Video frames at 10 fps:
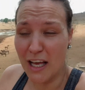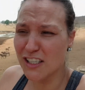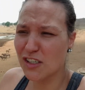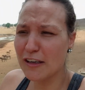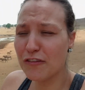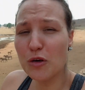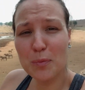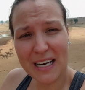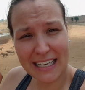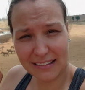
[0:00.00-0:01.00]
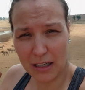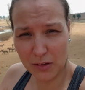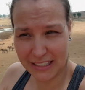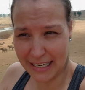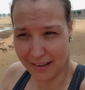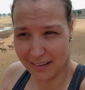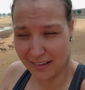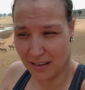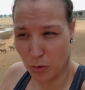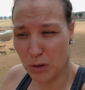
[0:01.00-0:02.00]
So if you break down there,
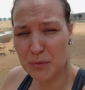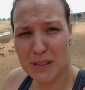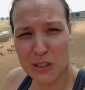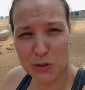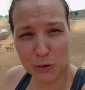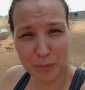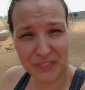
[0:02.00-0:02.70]
what will you do?